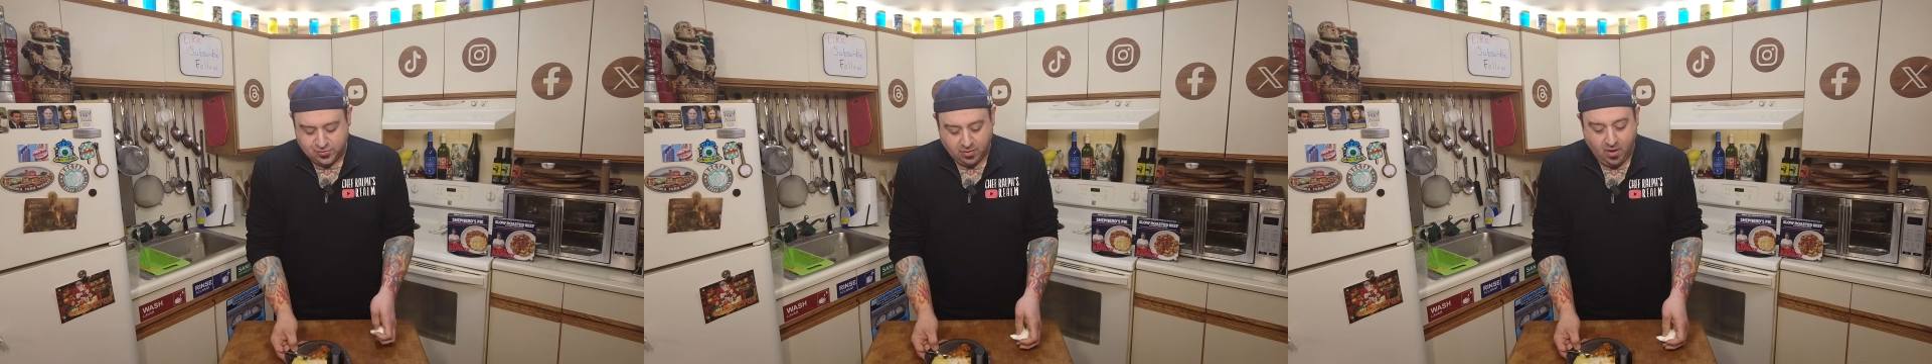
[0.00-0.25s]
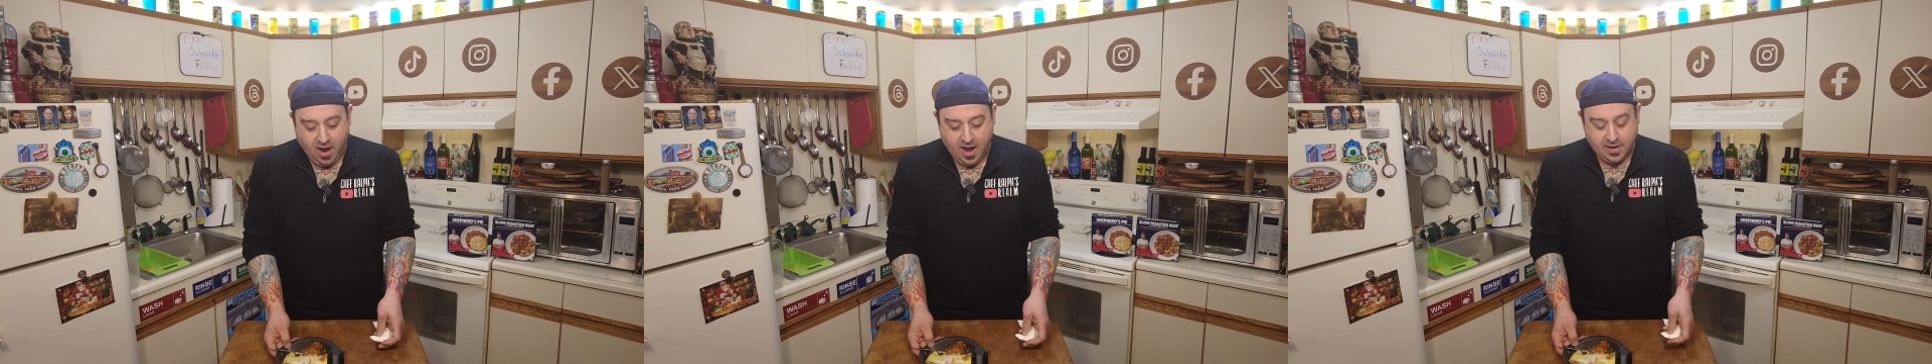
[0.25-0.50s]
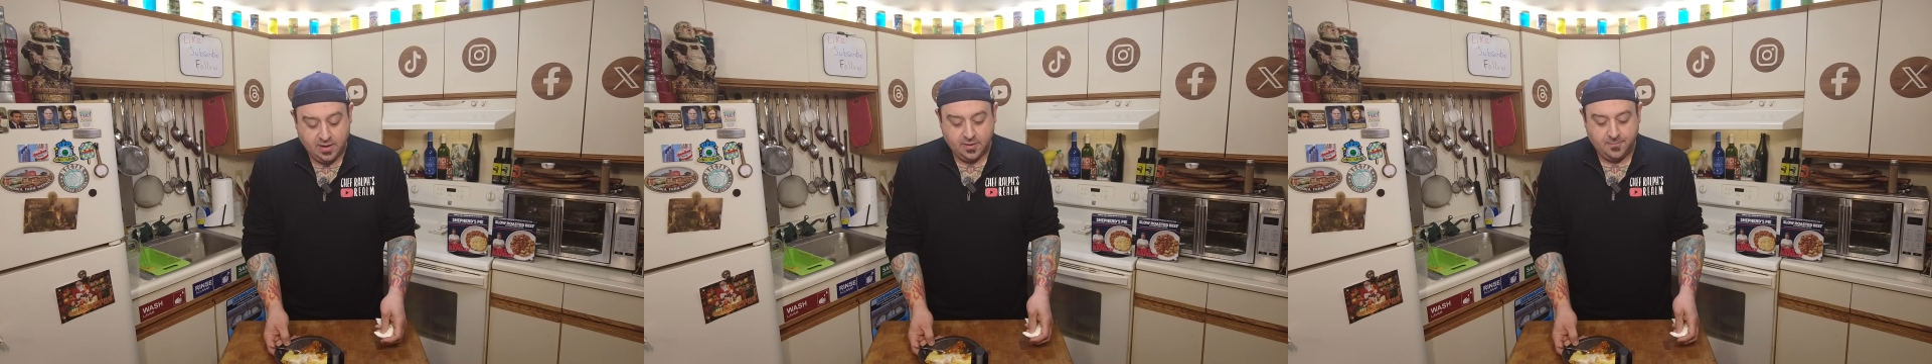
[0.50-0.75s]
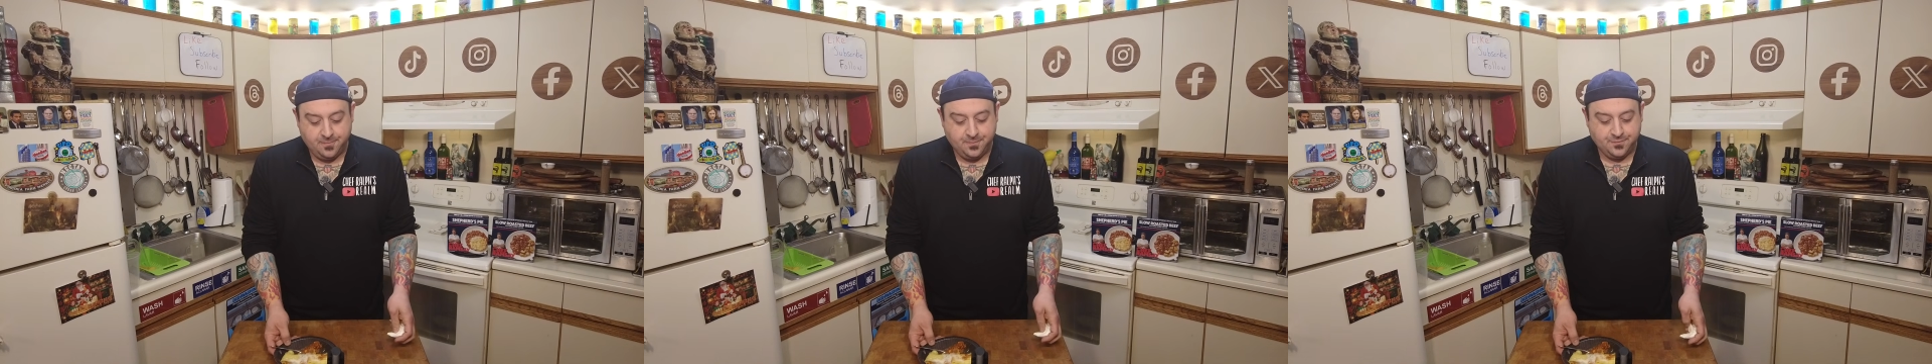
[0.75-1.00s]
tried
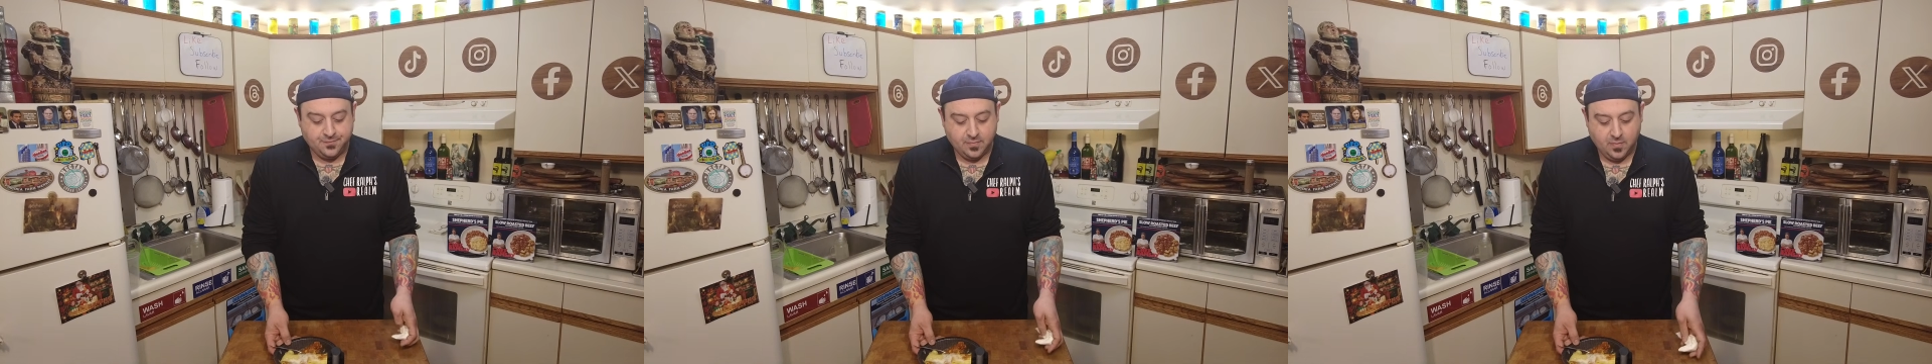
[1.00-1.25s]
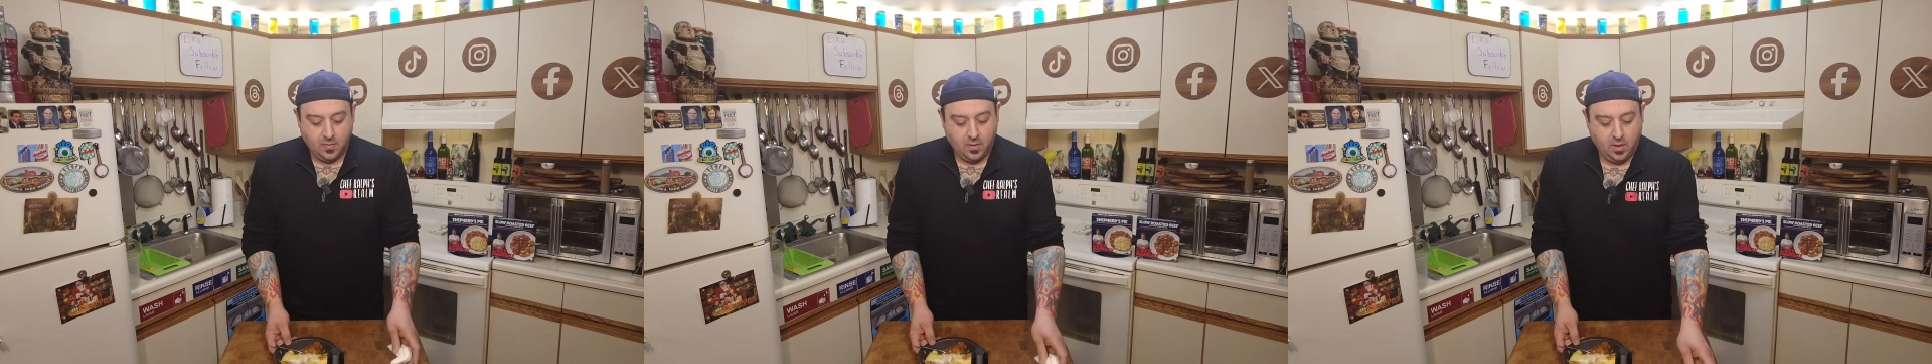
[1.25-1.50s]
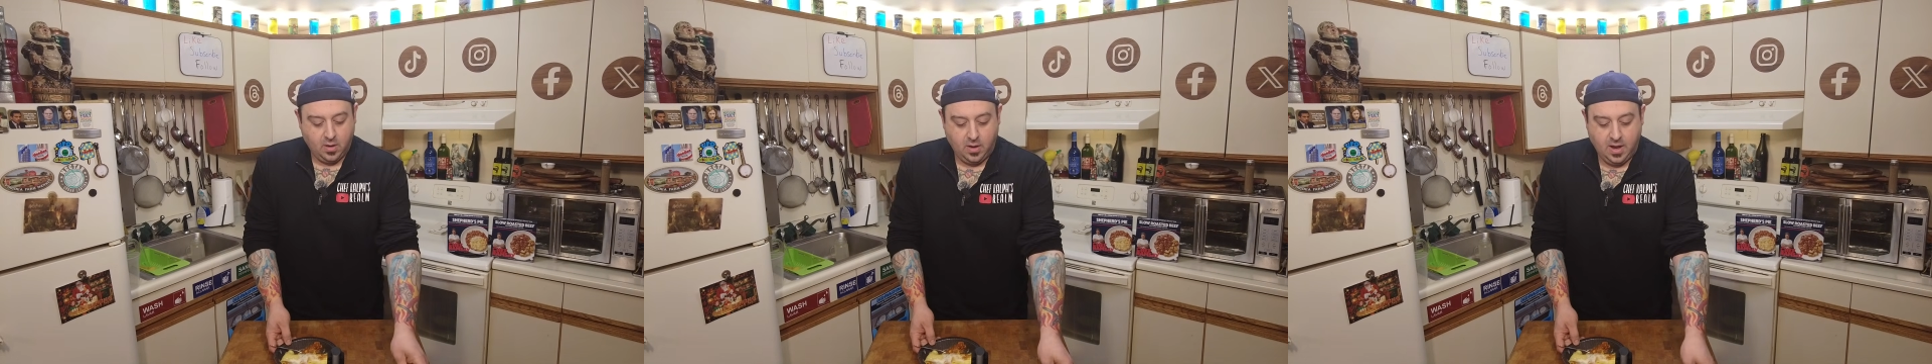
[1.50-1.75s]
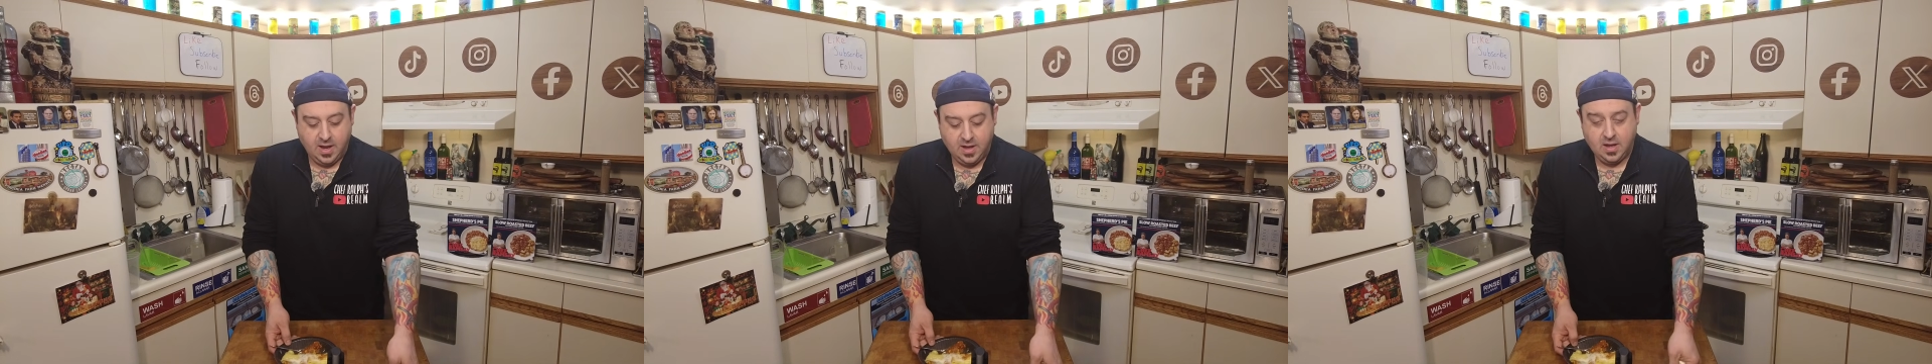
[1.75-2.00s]

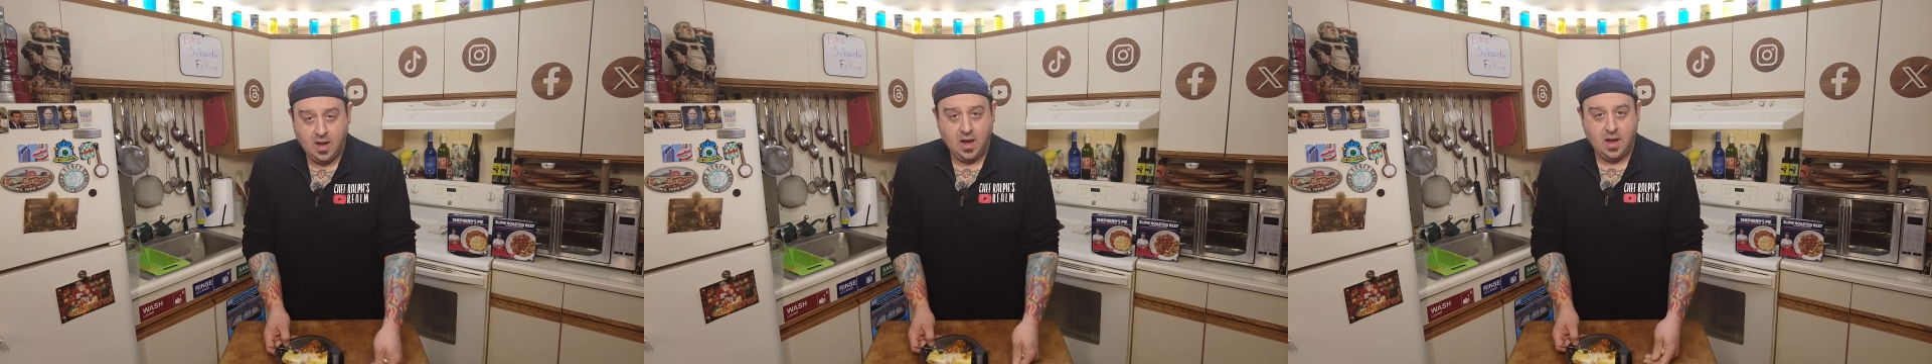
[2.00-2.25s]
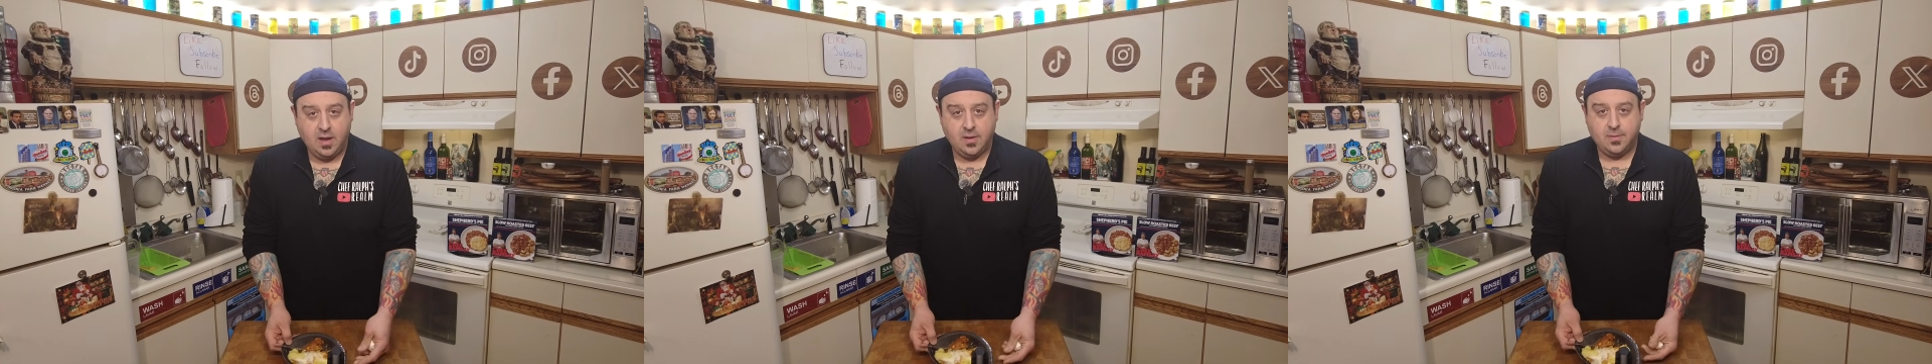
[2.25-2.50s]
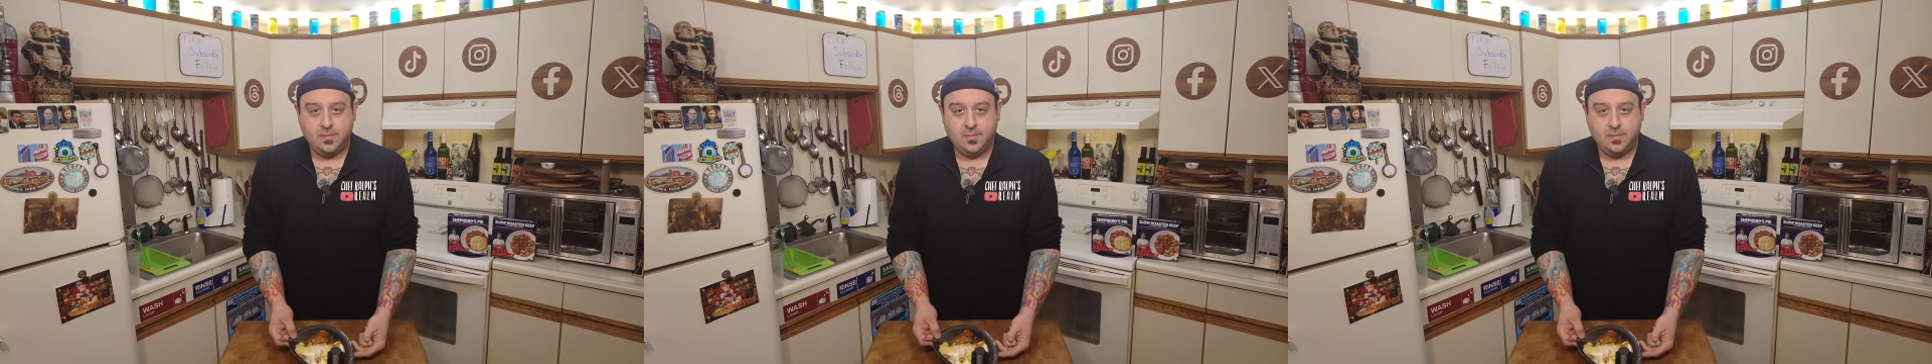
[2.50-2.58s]
a